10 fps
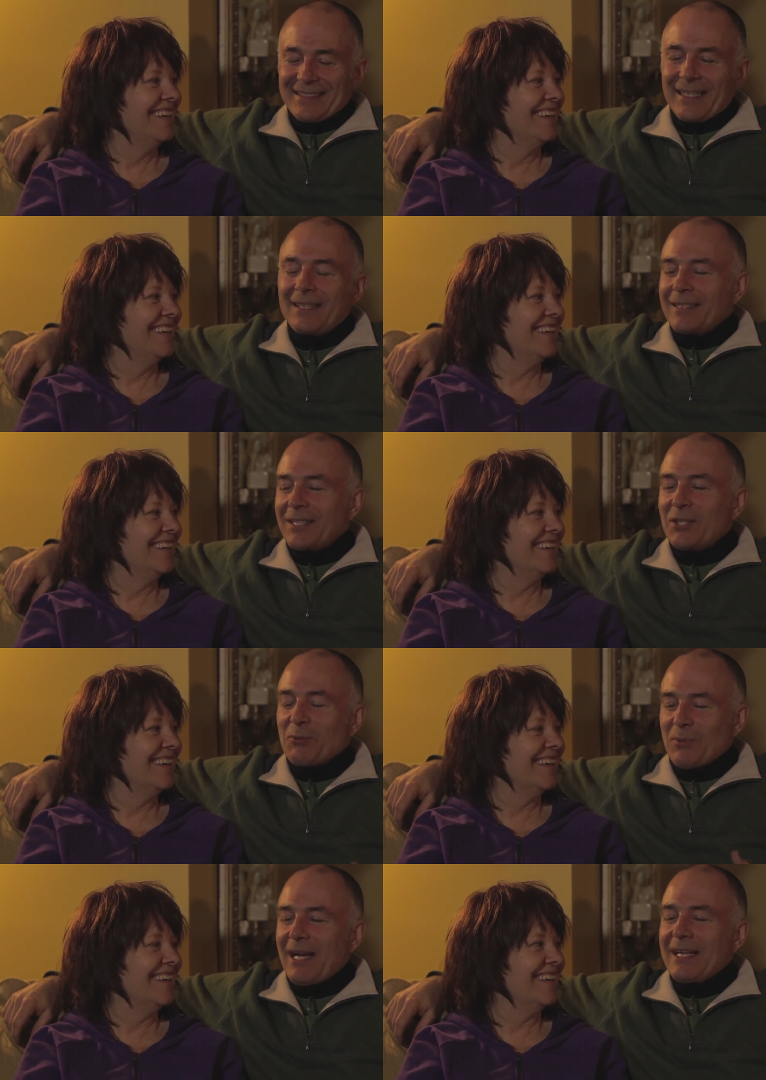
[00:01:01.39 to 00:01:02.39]
Speaker 1: I'm going to go with
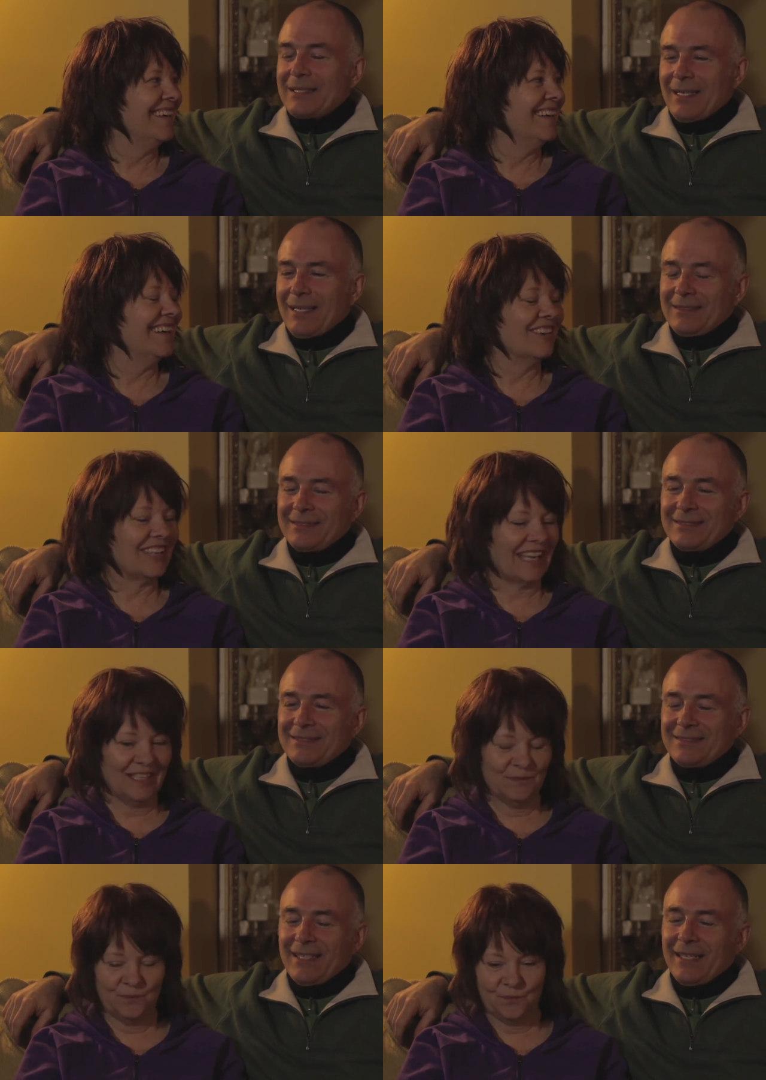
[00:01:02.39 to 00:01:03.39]
what I said. Okay.
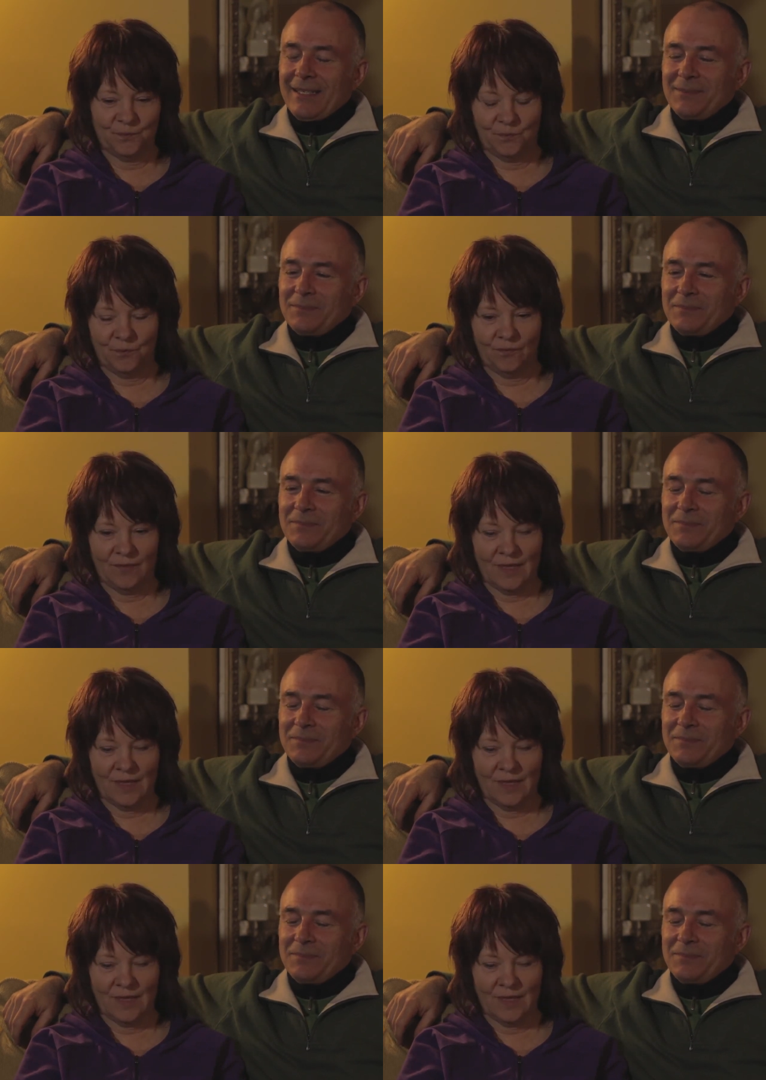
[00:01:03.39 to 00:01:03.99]
And I'm